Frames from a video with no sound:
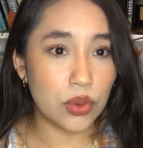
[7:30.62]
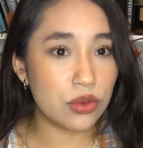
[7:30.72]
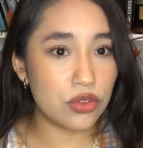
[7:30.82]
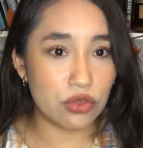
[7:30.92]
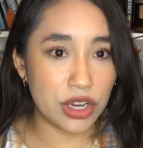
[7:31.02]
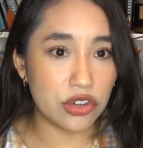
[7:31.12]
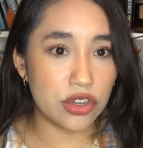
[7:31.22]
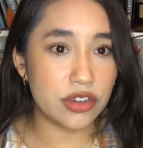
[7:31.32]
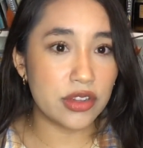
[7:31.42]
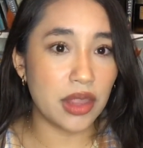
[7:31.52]

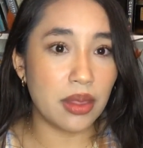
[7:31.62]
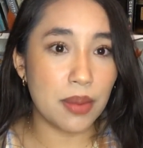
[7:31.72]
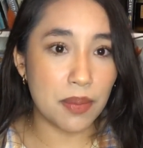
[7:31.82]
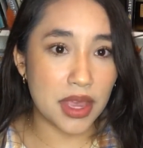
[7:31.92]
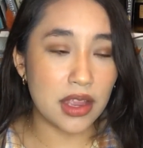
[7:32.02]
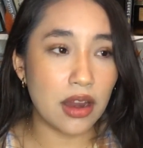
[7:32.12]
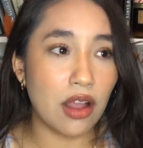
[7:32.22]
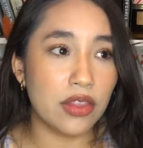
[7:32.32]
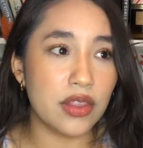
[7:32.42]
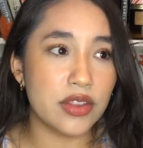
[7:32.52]
strangers, and they meet
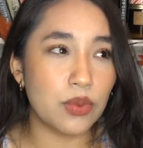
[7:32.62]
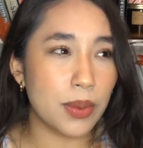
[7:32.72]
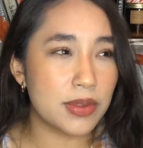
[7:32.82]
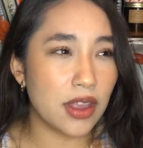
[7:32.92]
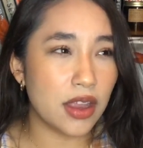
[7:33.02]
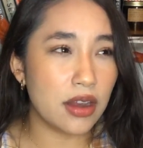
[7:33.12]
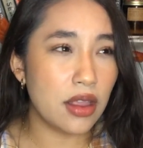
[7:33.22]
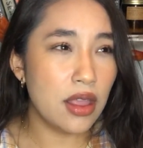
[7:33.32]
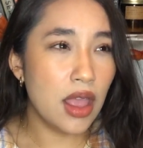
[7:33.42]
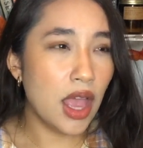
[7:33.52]
on this website.
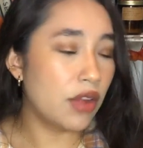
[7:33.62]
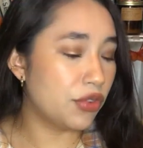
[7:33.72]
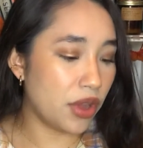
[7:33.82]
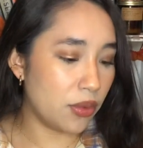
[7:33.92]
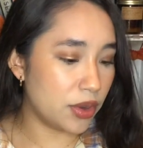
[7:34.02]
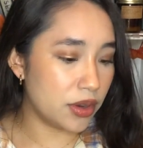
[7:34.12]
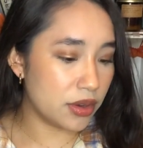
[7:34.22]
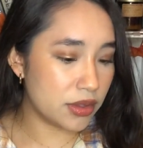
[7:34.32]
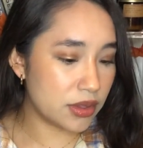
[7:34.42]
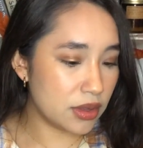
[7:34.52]
I forgot what it
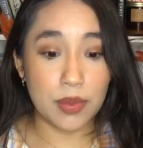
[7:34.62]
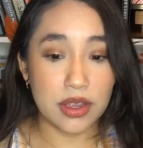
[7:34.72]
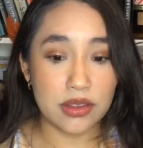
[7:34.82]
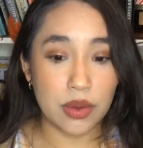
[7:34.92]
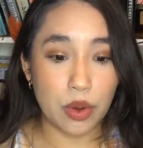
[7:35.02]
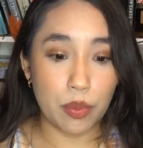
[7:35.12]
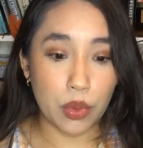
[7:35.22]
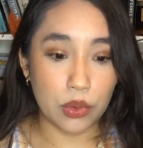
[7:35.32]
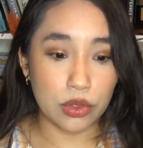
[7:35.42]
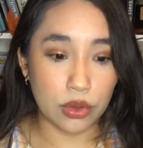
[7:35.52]
is. Because they were
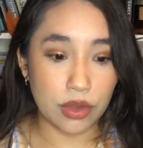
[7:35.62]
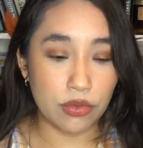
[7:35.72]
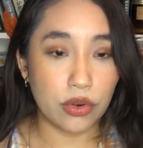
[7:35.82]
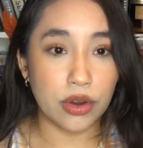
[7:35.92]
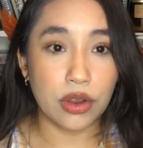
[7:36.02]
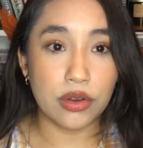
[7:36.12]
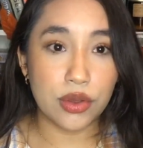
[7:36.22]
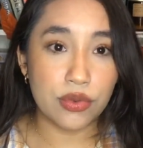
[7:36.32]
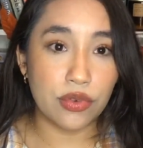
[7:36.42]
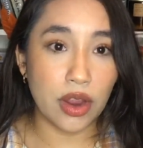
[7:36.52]
both looking for a
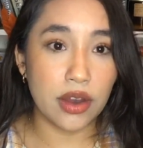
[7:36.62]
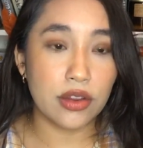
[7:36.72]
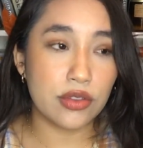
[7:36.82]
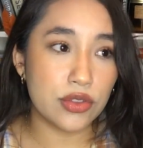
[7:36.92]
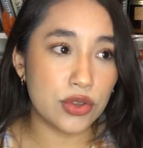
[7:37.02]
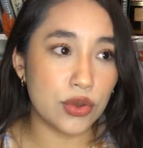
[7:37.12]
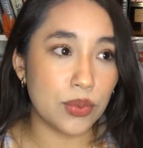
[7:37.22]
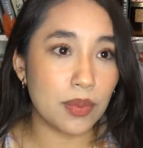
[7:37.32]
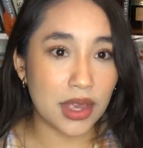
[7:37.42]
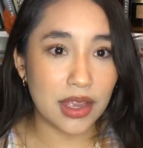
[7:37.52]
new friend to
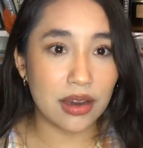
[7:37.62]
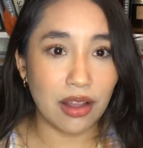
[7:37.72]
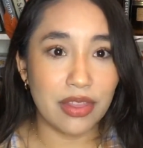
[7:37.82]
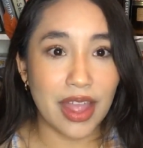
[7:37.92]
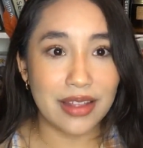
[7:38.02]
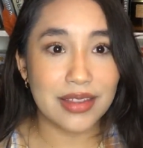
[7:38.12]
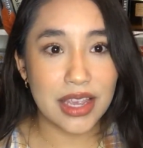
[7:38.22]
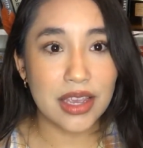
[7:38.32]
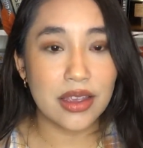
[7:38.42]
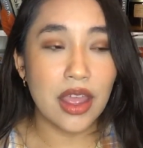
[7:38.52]
meet on that
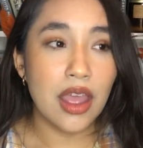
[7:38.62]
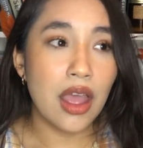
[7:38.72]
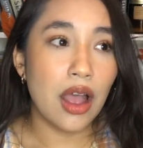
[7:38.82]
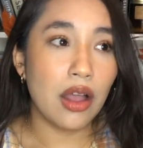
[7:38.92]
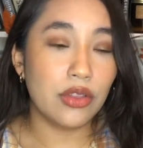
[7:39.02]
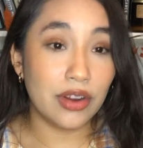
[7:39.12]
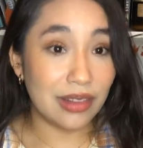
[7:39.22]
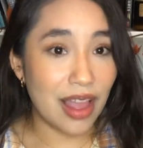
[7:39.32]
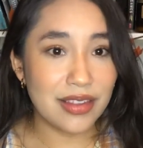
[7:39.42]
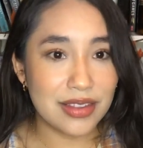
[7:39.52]
day, on their
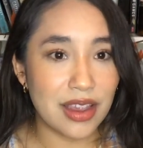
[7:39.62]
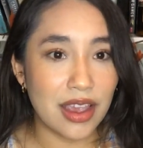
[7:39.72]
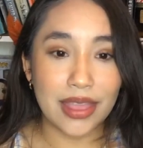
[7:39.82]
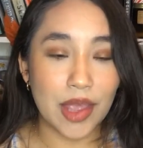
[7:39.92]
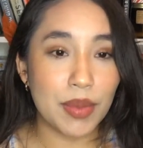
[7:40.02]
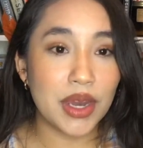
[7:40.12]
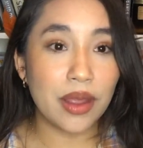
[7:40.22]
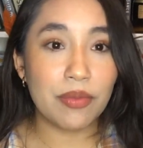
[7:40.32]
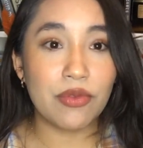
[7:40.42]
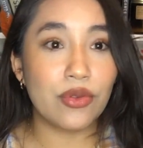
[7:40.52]
last day. They meet
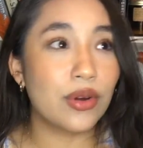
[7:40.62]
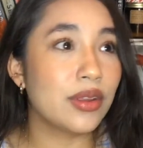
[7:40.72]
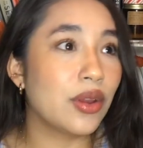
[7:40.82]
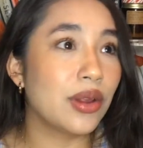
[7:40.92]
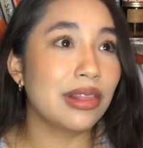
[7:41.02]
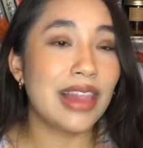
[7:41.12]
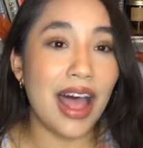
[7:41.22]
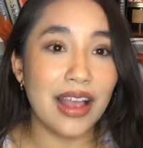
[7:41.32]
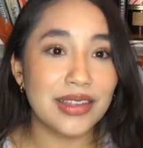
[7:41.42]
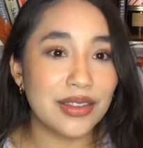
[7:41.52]
up for their
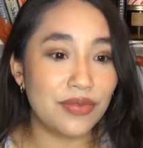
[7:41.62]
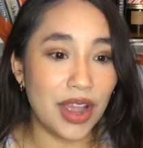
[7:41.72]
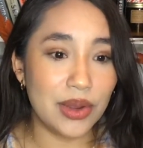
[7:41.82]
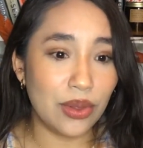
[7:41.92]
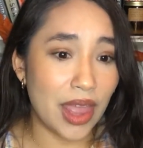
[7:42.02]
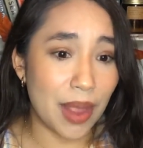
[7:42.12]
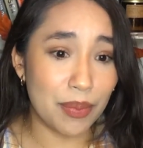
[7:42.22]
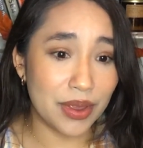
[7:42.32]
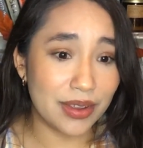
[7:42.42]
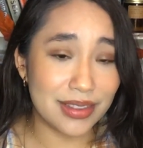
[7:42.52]
last final
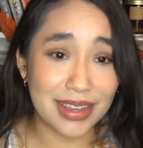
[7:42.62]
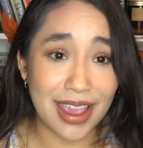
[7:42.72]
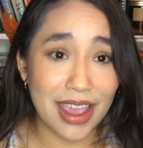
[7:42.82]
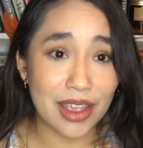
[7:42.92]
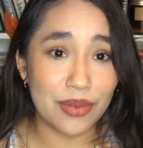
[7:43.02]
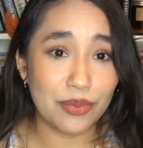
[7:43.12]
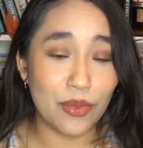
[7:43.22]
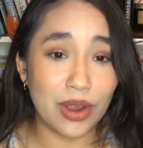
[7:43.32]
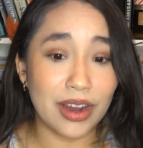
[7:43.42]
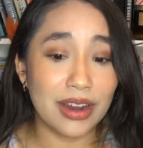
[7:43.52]
epic day,
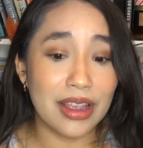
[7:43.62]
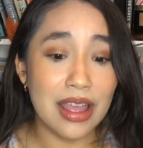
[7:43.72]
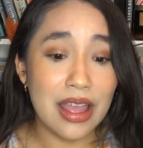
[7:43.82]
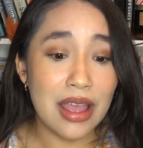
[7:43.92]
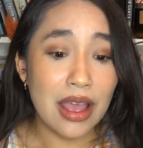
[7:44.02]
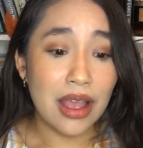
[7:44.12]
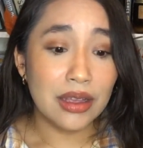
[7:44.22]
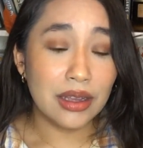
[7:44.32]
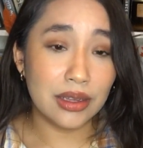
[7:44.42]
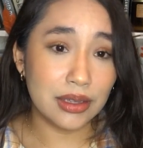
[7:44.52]
where
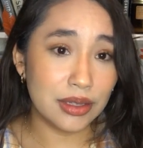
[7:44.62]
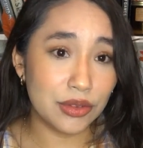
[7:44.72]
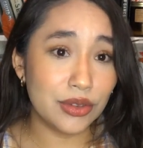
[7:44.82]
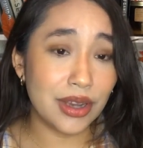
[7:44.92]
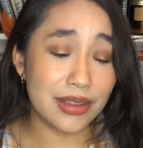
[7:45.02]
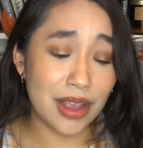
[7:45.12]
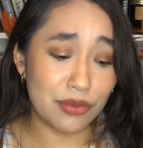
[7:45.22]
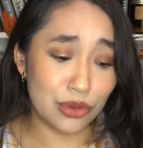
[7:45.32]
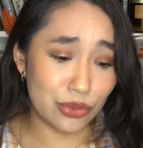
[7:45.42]
you guys have to